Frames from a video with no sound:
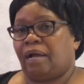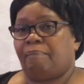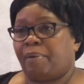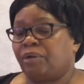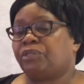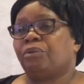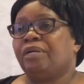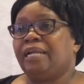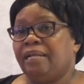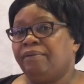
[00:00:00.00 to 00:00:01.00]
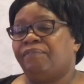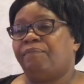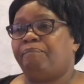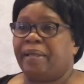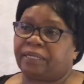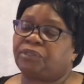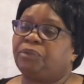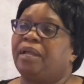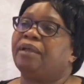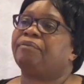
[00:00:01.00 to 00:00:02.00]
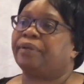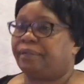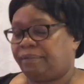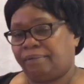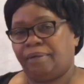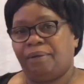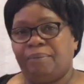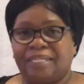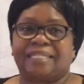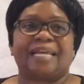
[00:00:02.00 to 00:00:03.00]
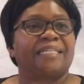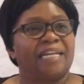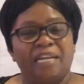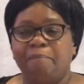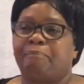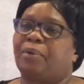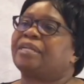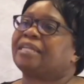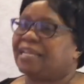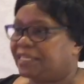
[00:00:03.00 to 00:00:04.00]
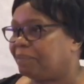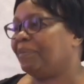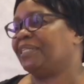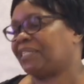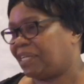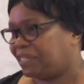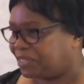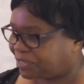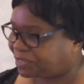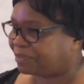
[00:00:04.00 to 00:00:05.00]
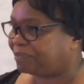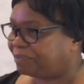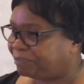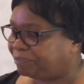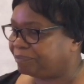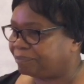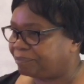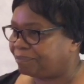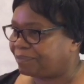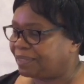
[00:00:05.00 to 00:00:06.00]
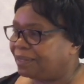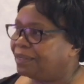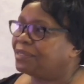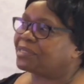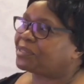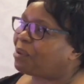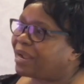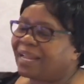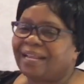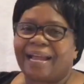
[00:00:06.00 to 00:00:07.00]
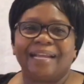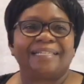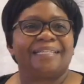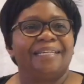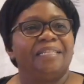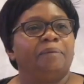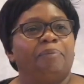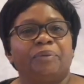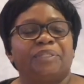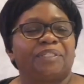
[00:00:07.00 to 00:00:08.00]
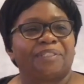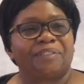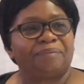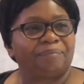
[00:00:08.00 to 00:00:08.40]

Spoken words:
about to leave back to heaven with such an important message, saw a light in the bush